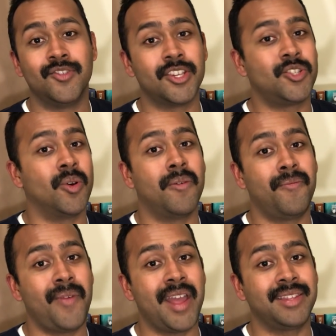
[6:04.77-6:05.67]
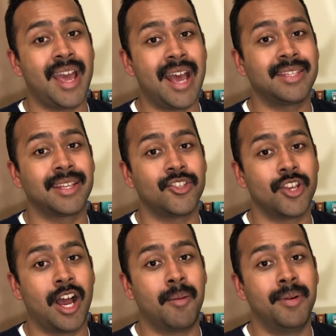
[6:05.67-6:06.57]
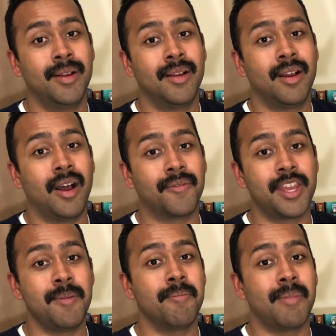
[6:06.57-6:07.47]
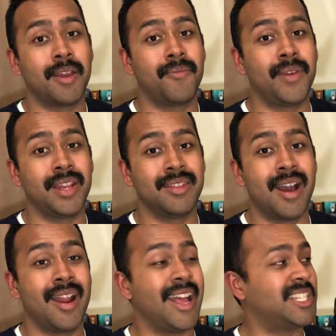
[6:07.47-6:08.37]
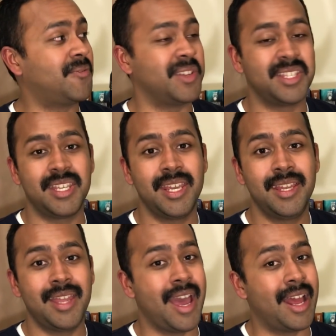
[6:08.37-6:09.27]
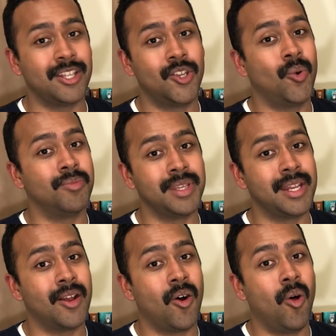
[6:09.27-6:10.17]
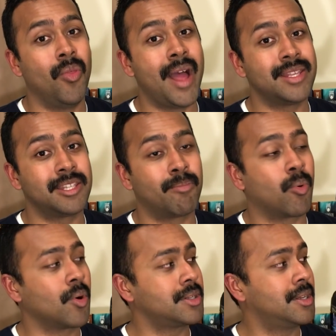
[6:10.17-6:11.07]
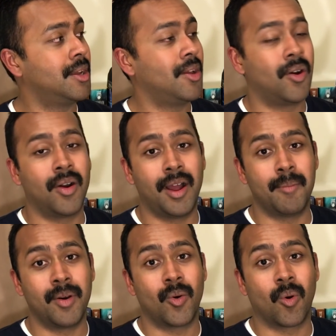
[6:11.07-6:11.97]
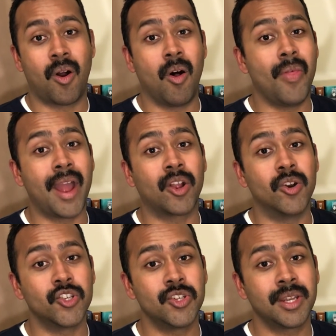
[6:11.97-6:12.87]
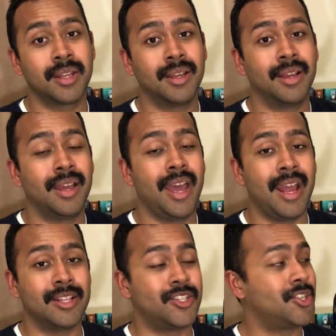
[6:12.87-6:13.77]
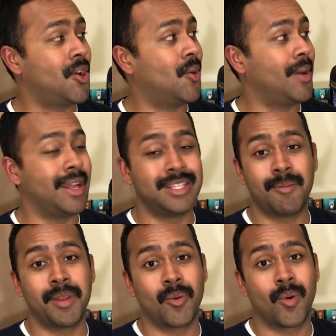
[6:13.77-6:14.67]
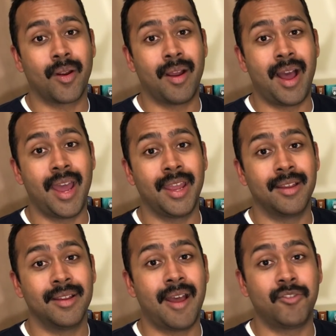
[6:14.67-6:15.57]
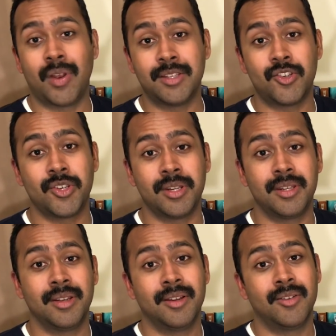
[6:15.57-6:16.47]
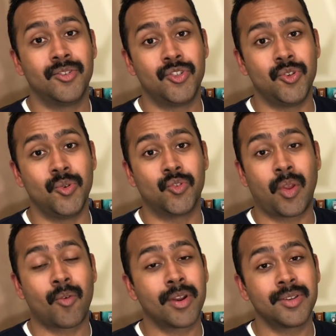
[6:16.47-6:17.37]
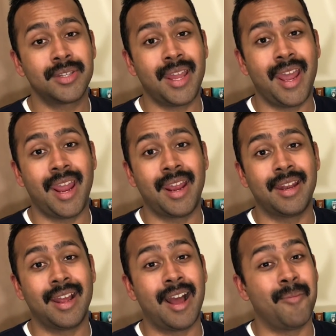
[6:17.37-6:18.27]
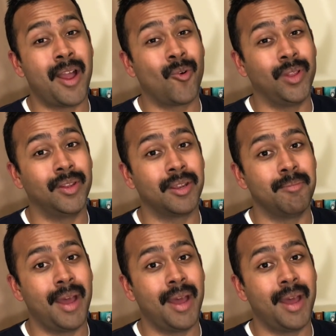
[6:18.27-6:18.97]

just do a fantastic job of keeping my feet not as fatigued, and I don't need all that support or all that cushioning. And so it's something where I have transitioned to trail runners, and I'm not really looking